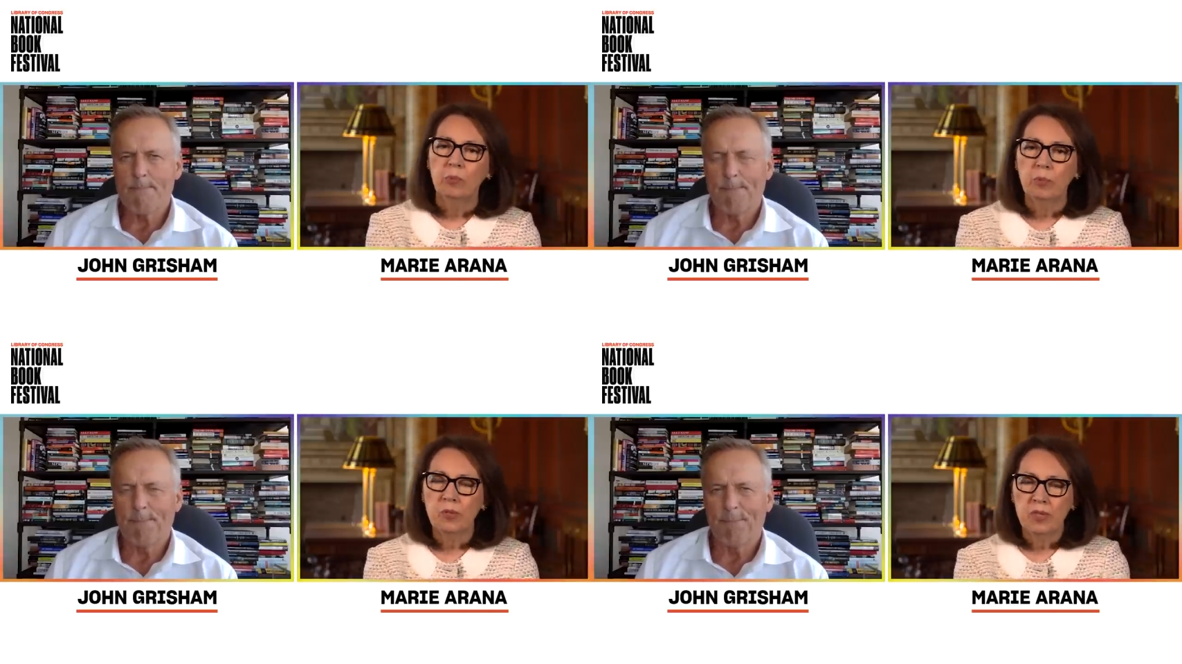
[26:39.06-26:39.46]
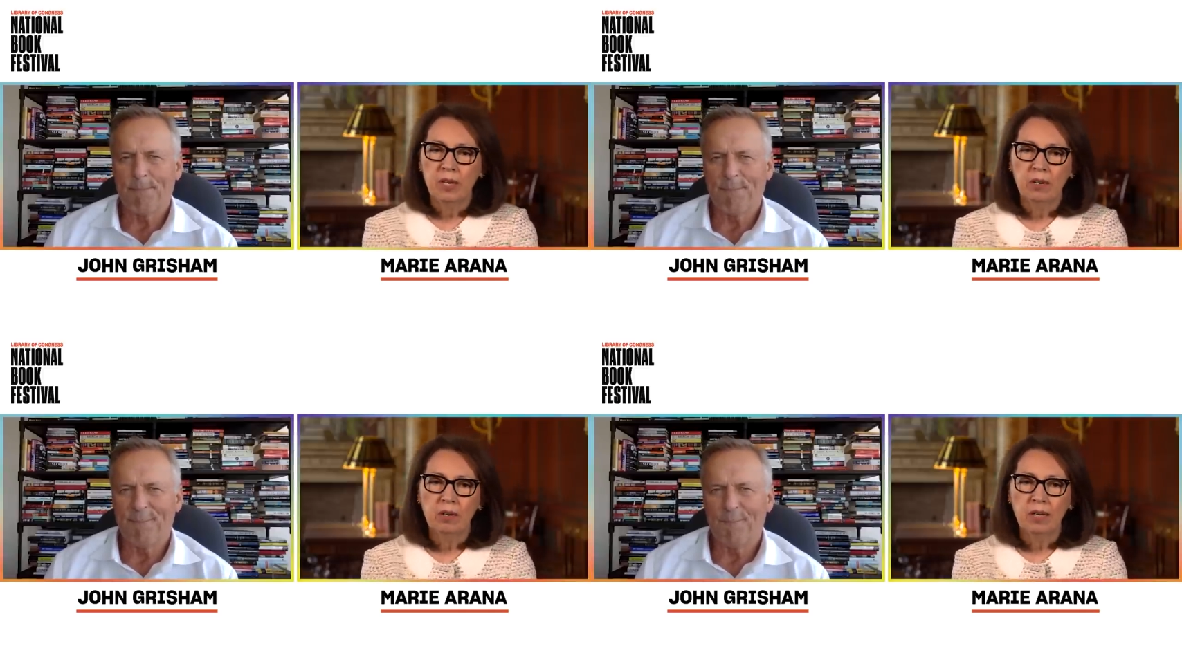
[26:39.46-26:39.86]
Speaker 1: was
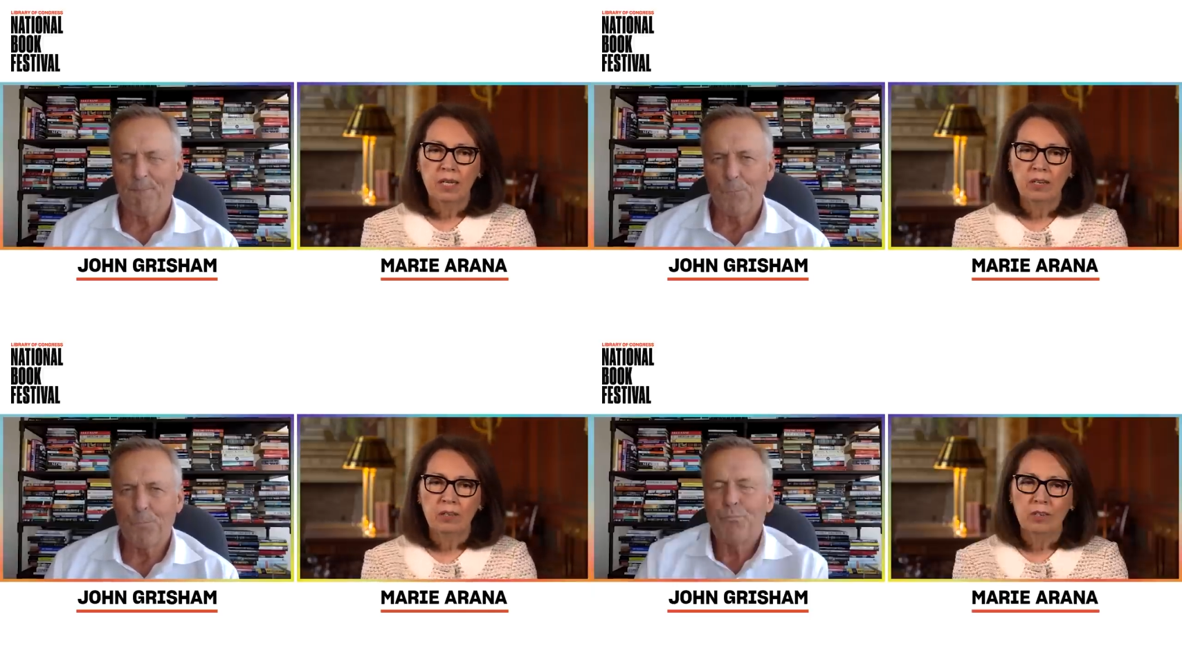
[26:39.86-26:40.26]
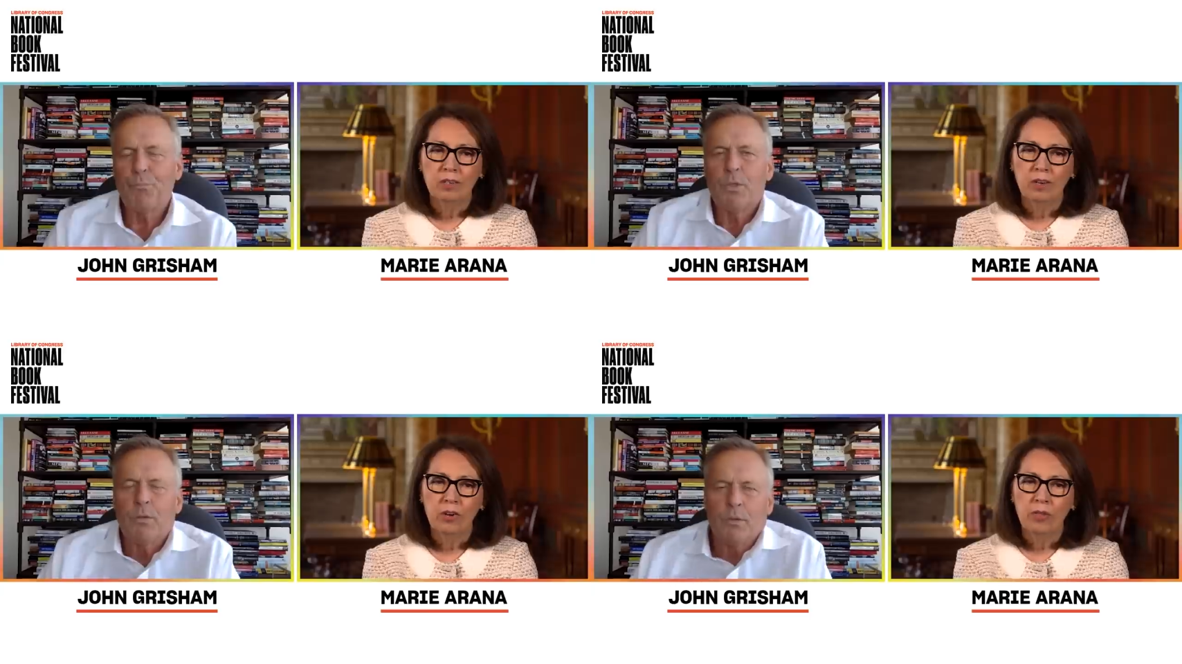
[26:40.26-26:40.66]
there
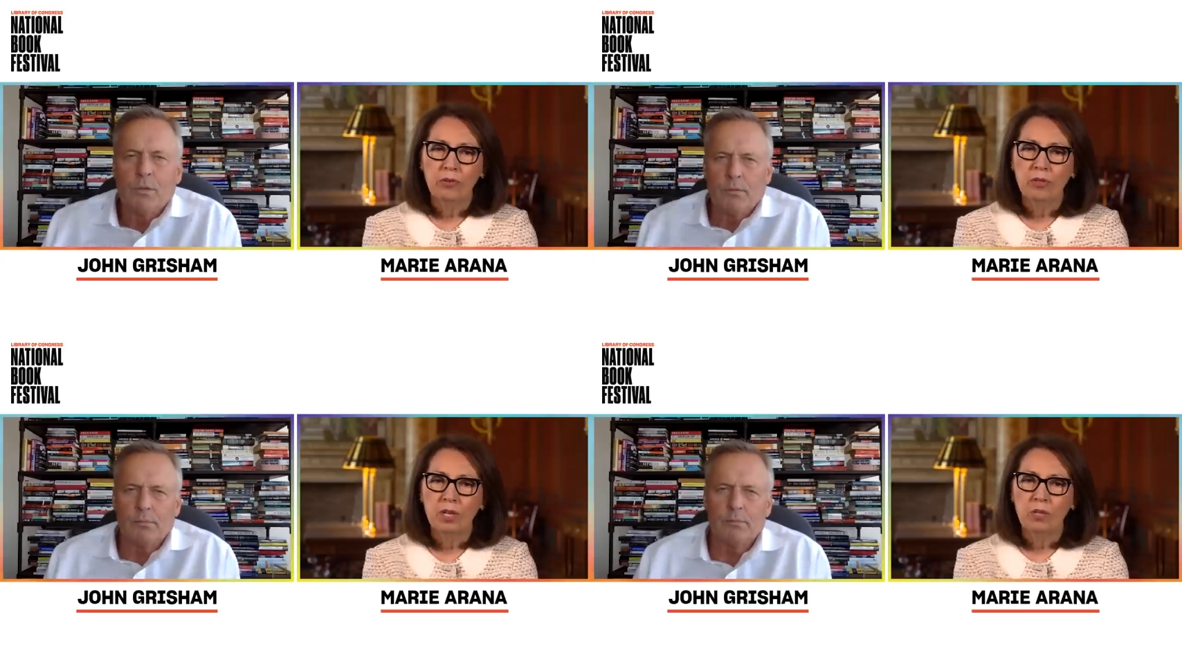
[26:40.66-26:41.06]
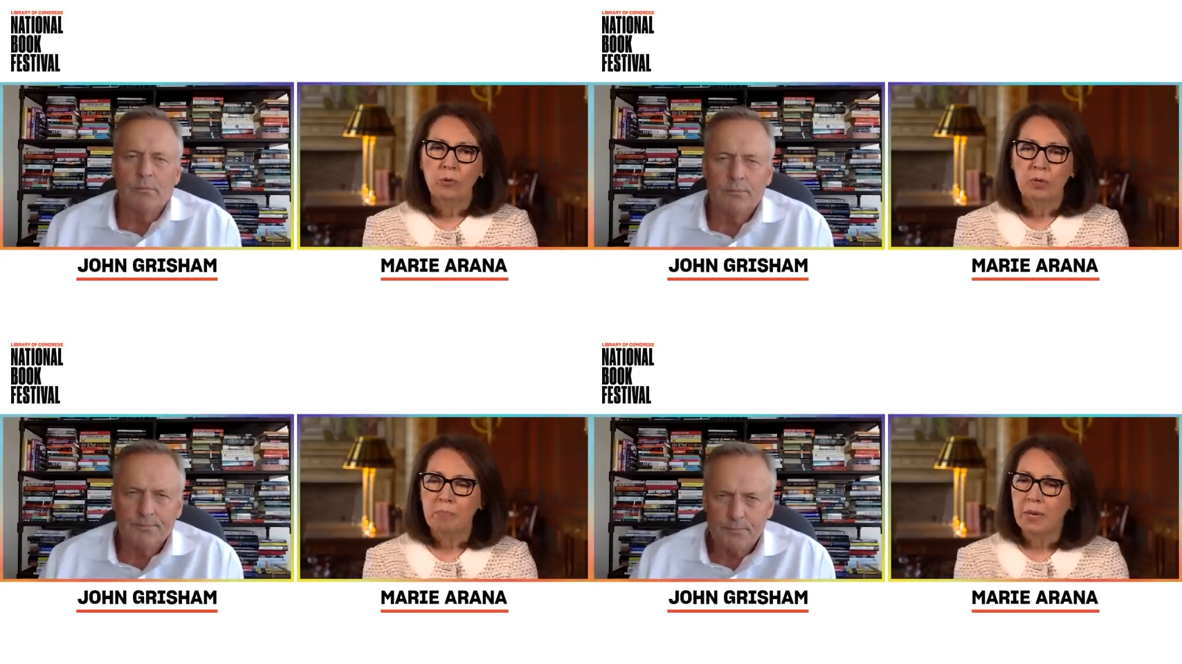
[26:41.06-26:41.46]
an author that you
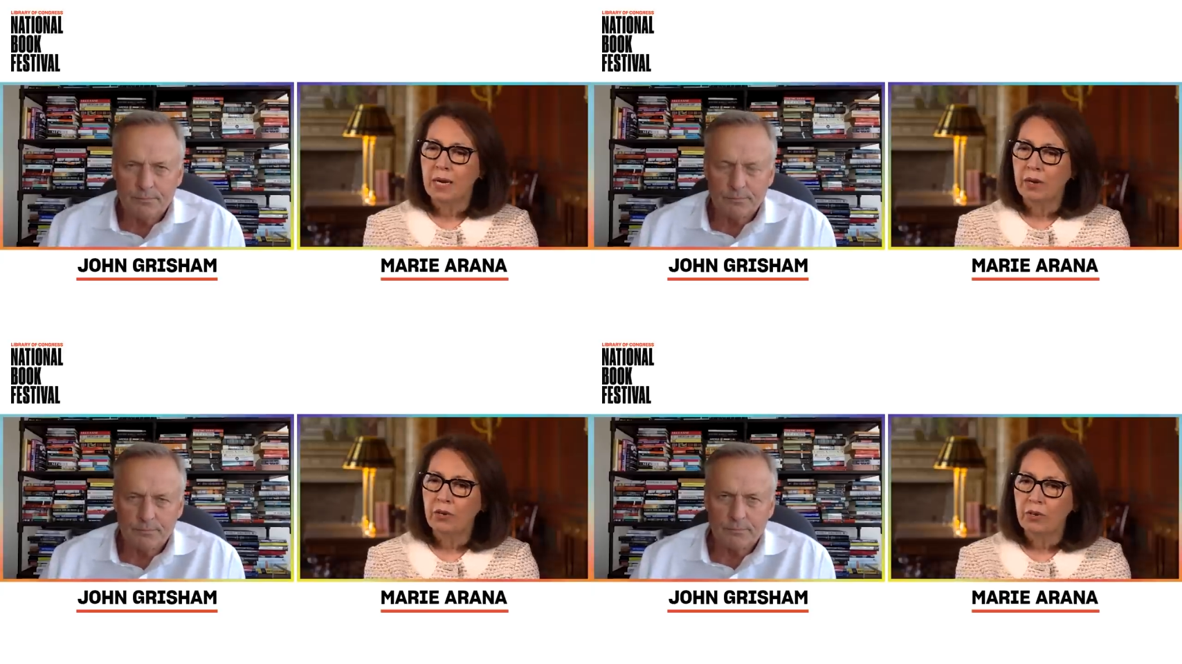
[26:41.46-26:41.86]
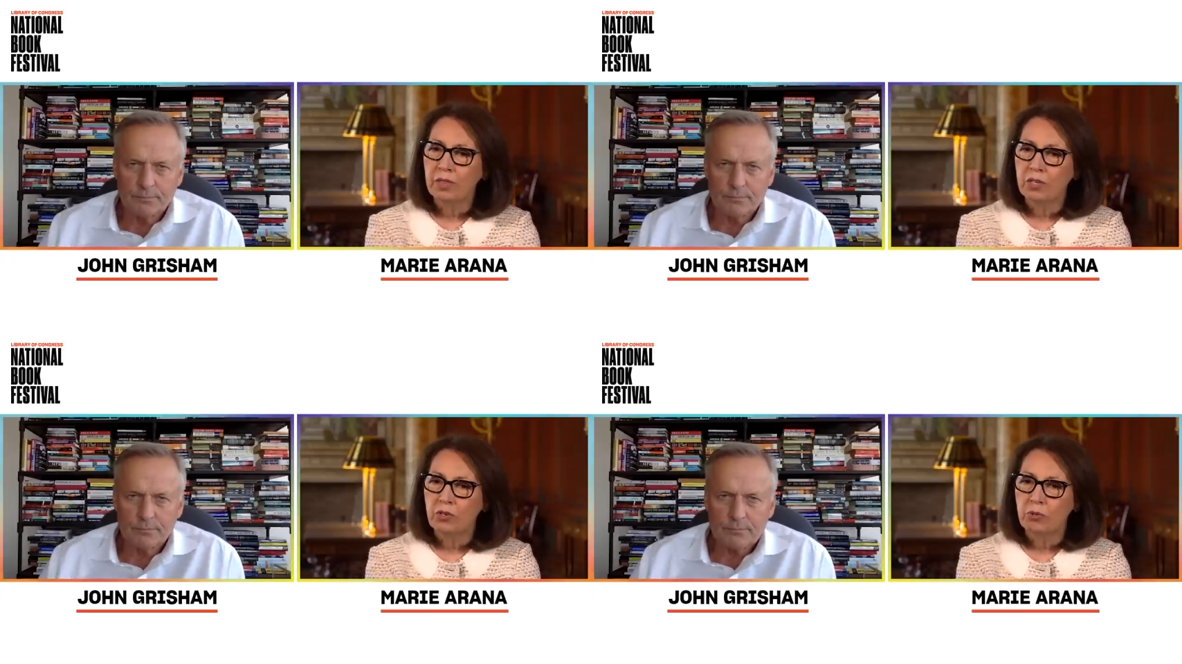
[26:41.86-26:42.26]
admired,
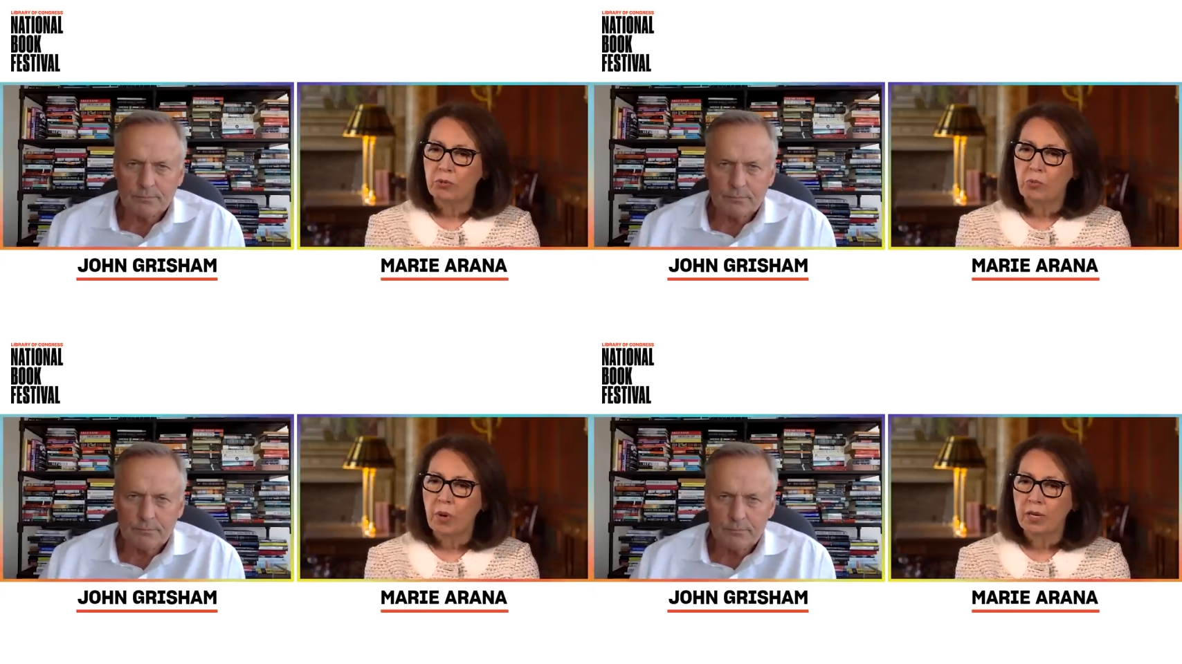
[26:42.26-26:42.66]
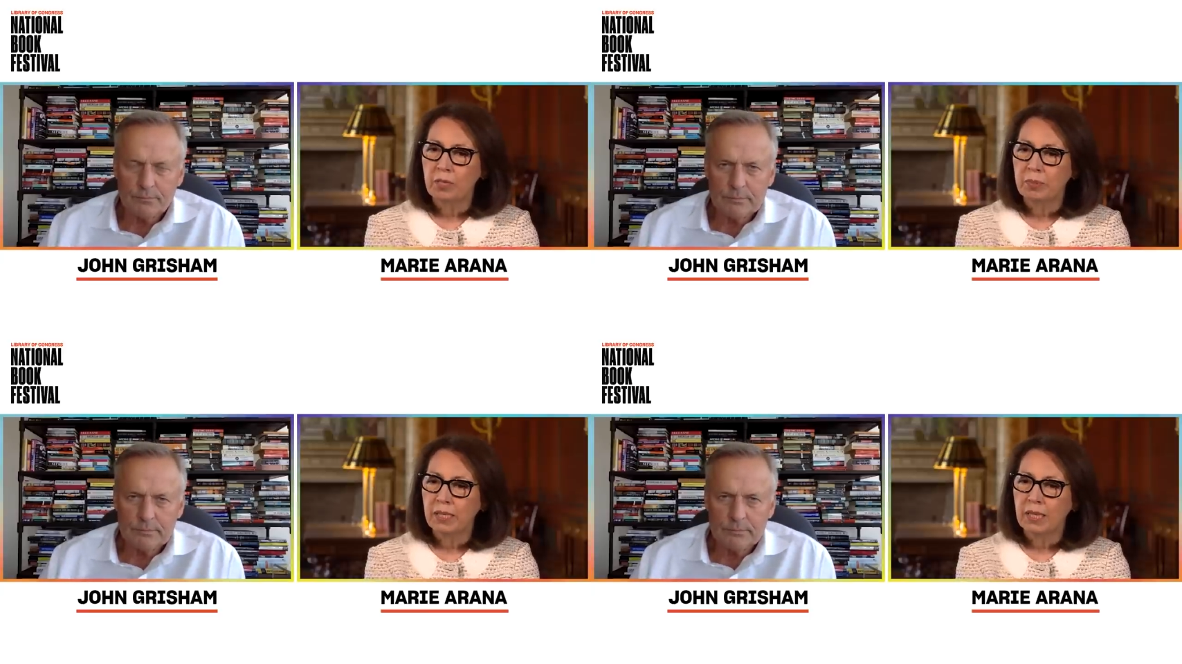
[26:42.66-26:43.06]
that you wanted to
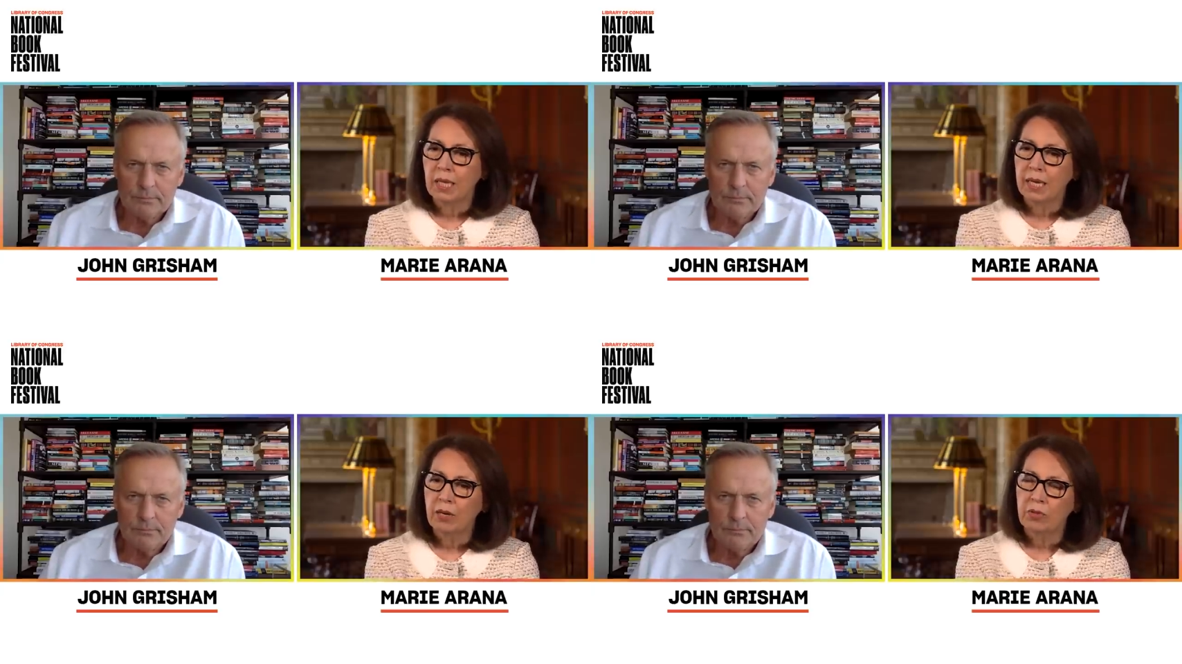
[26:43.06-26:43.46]
be like,